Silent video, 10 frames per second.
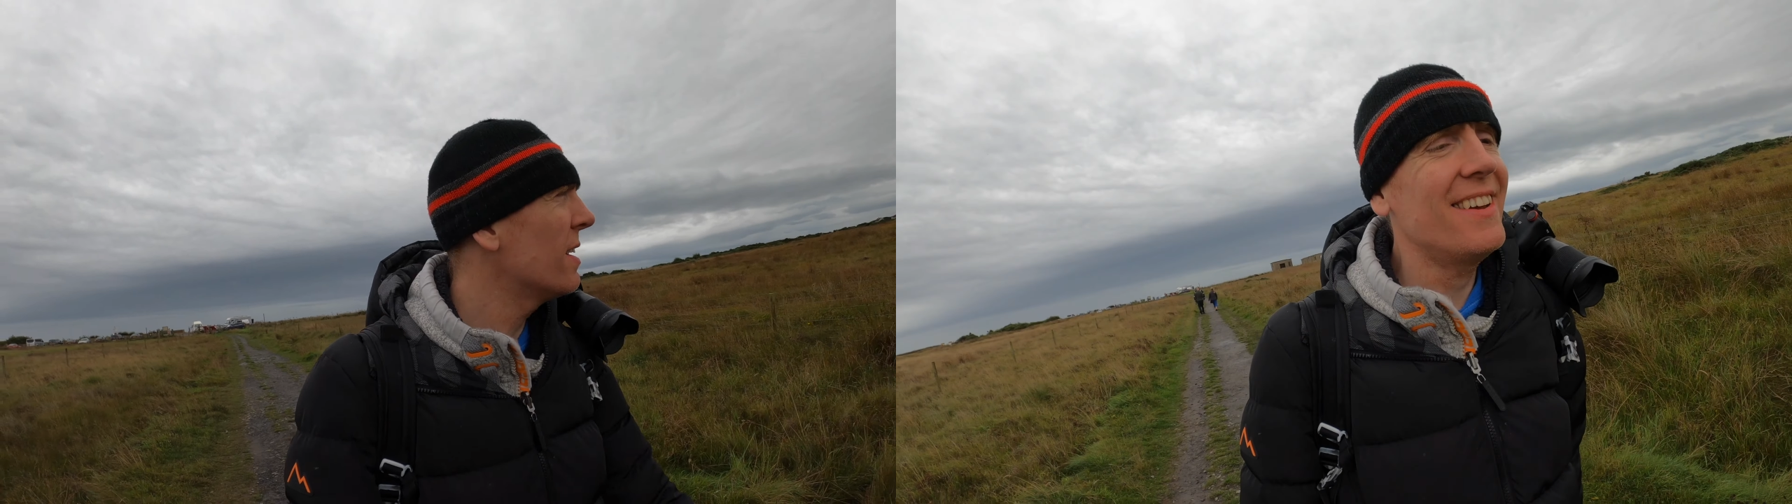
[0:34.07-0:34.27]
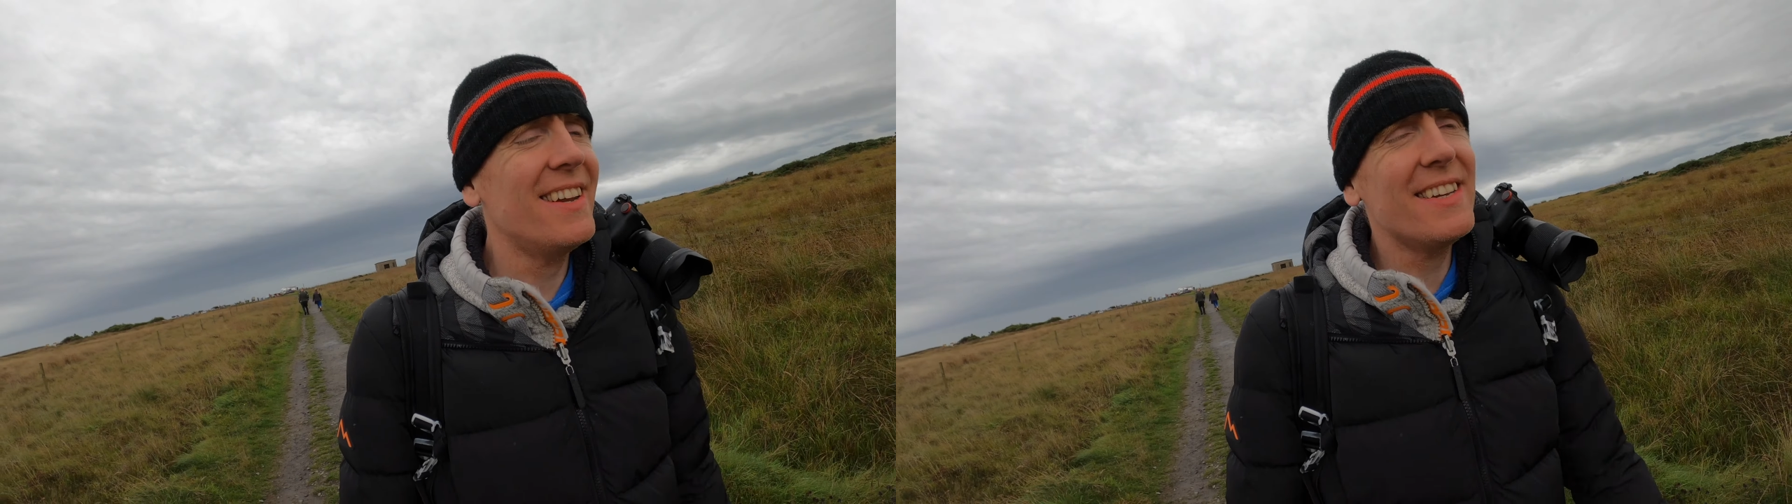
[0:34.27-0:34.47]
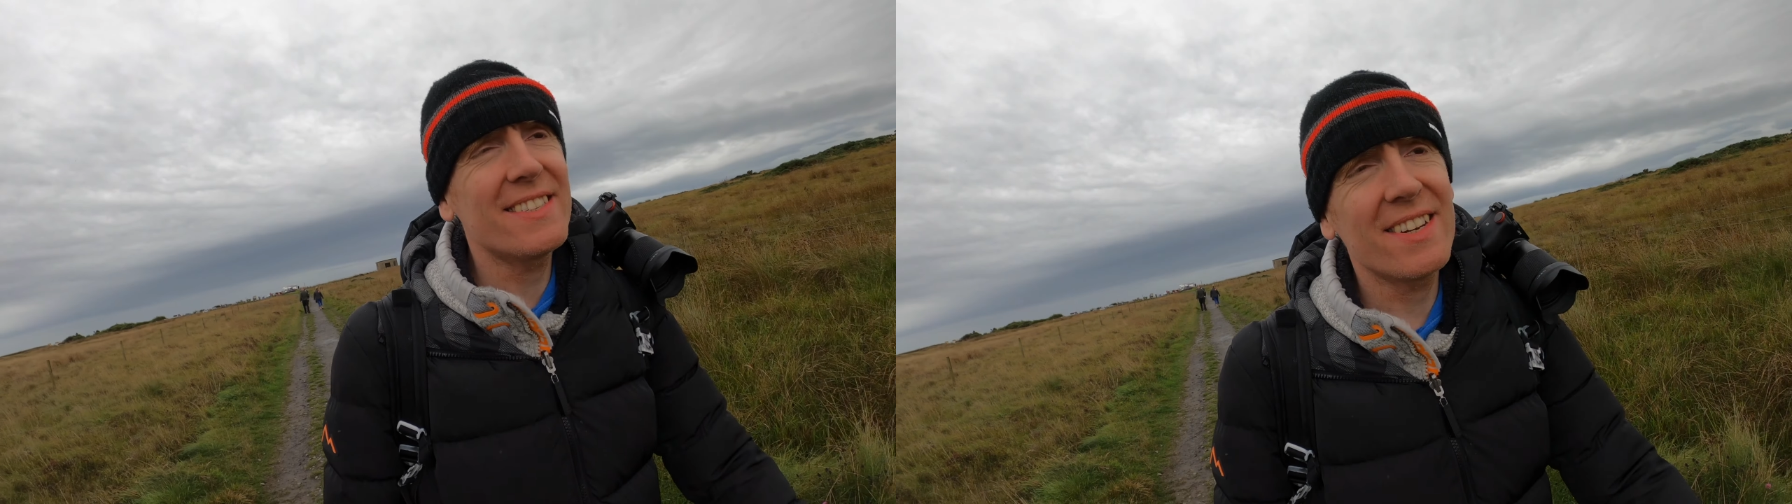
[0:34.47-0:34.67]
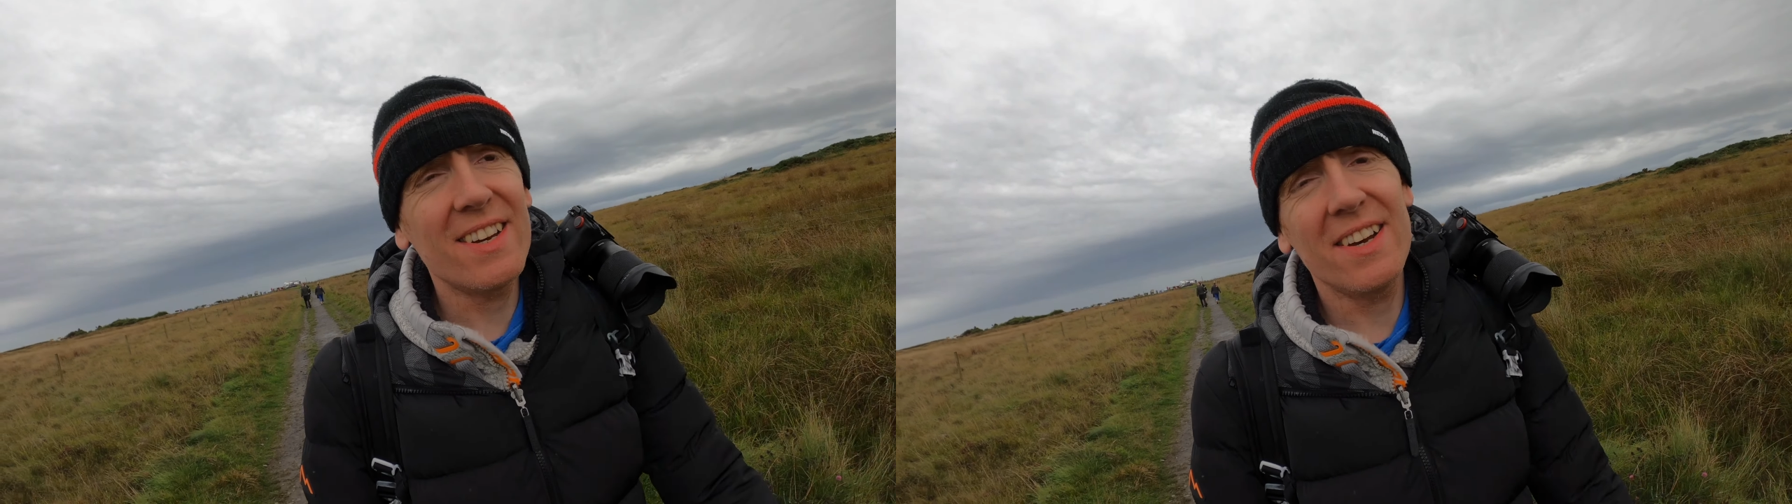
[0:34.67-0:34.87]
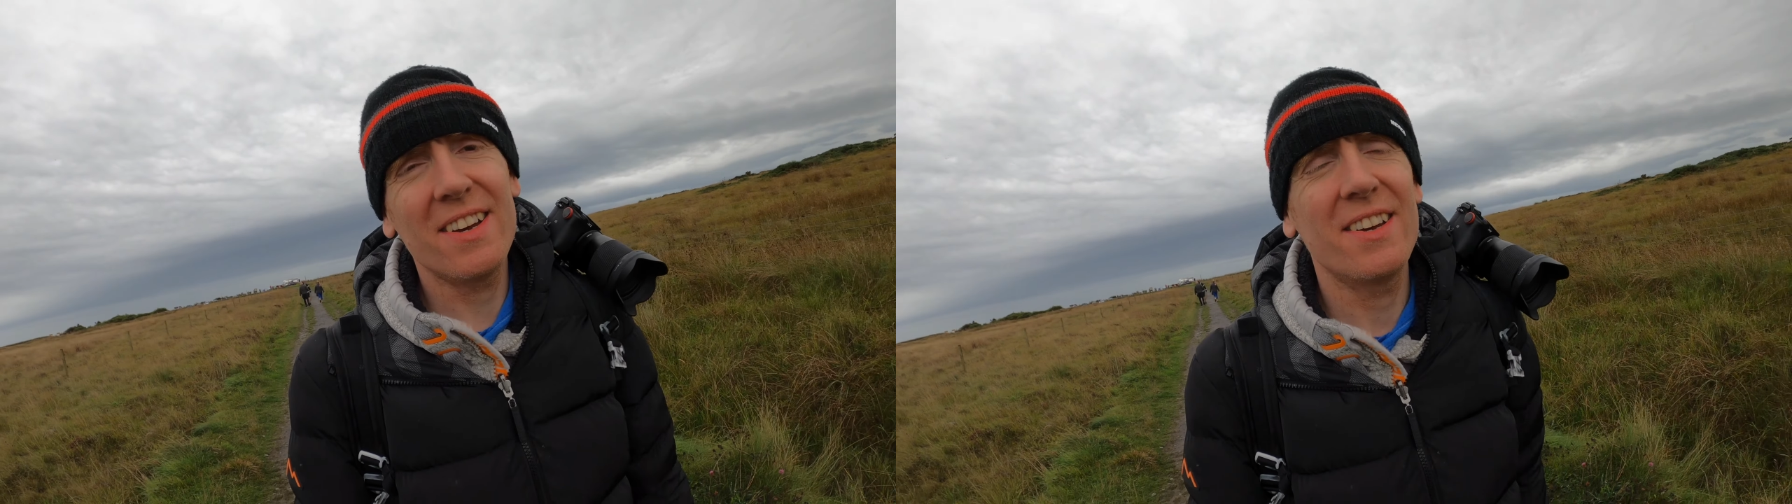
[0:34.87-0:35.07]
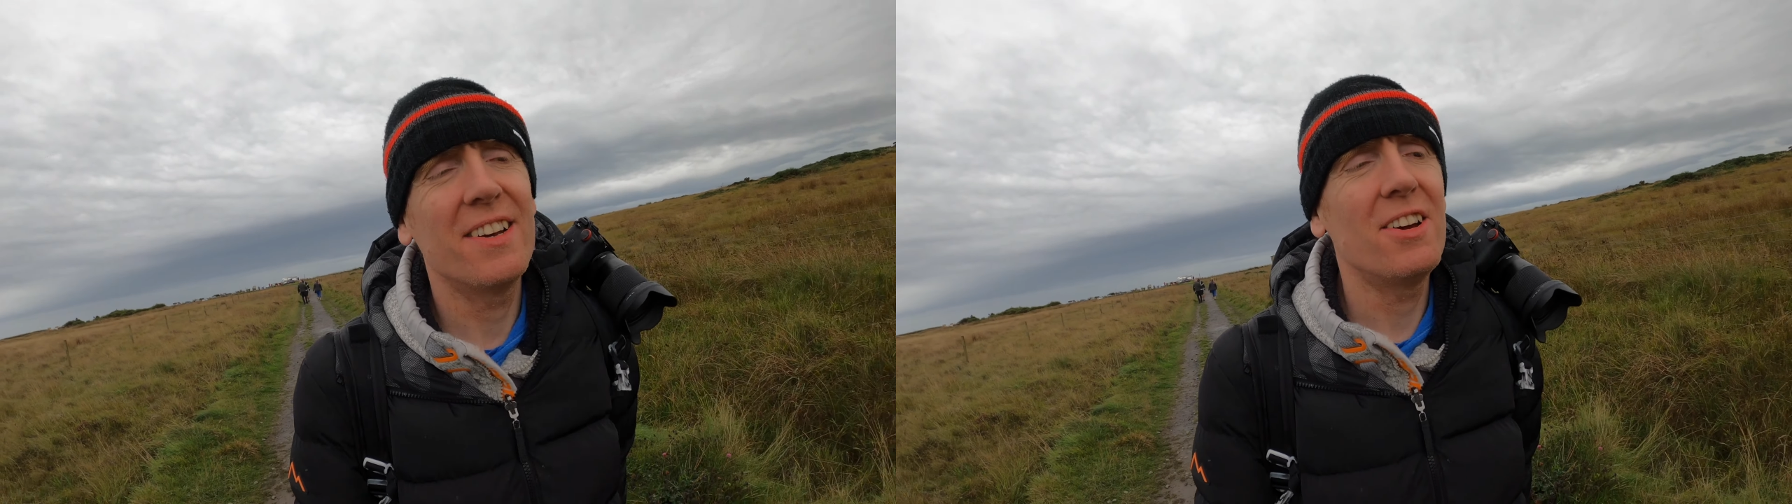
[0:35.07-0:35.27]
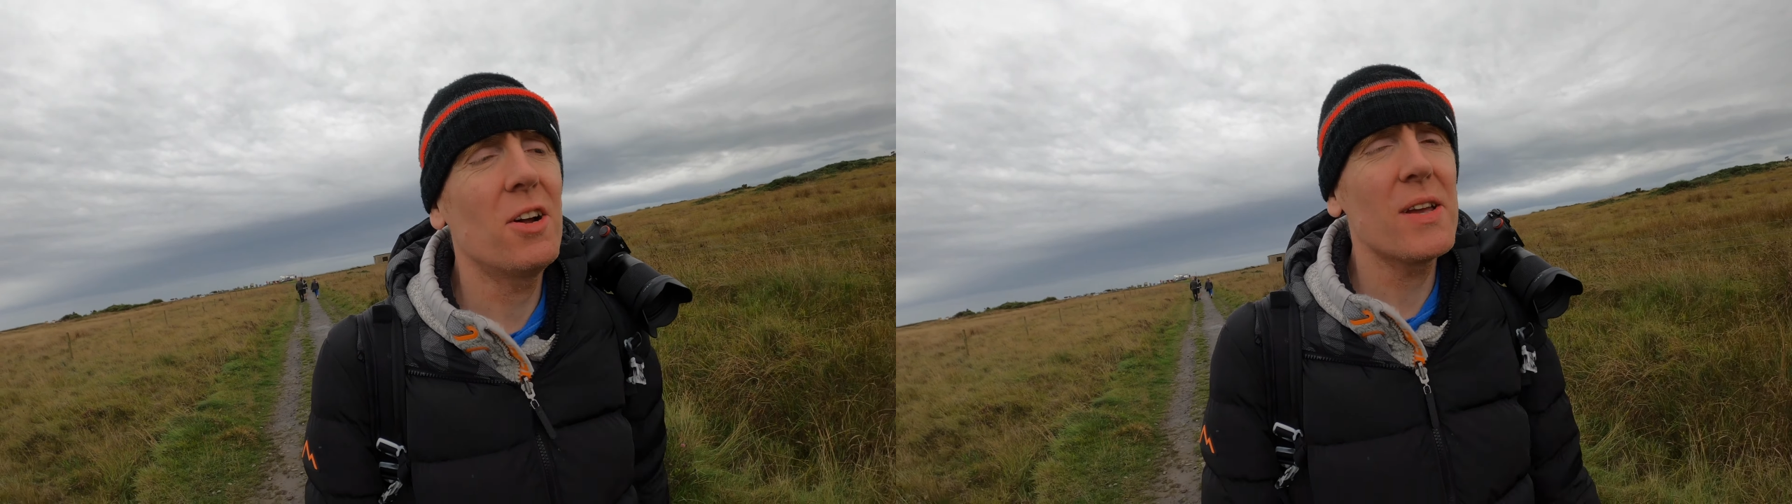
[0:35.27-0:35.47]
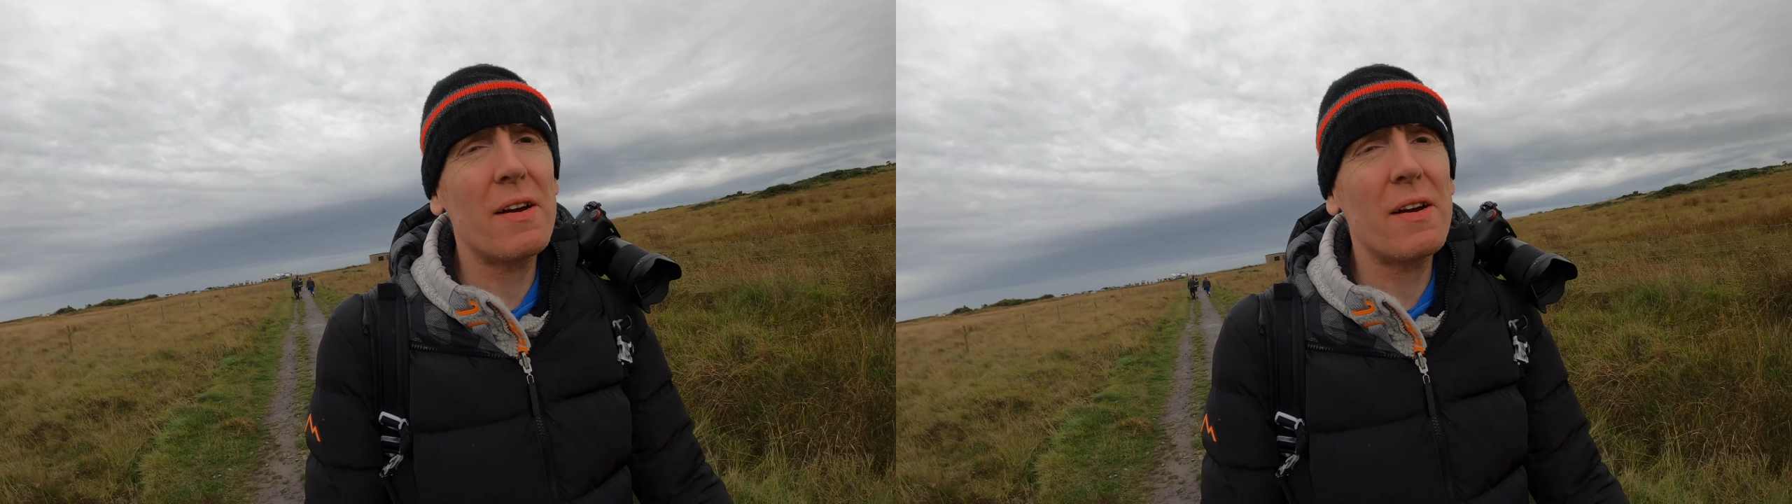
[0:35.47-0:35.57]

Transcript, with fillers: It is uh, early